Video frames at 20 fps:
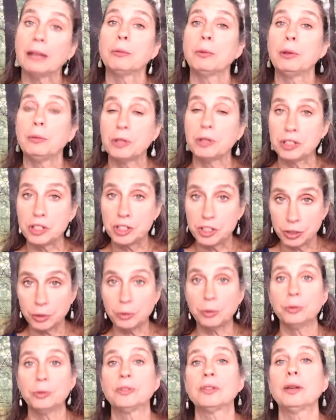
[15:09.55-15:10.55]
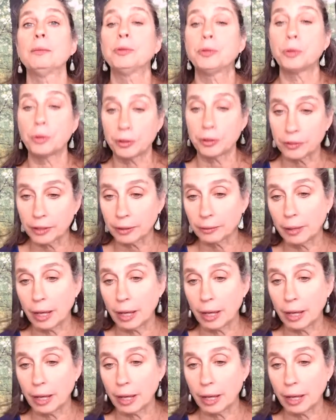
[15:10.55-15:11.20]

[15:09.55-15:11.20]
we would do some sort of